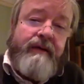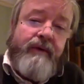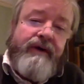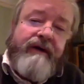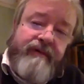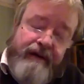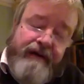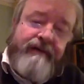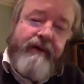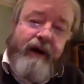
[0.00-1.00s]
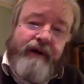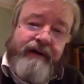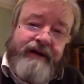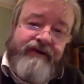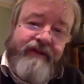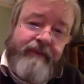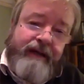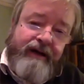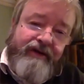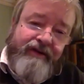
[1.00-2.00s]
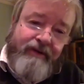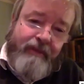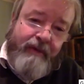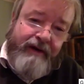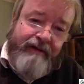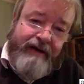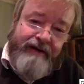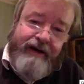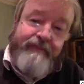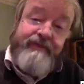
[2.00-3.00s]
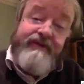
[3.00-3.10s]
what I've written rather than simply listen to what I've had time to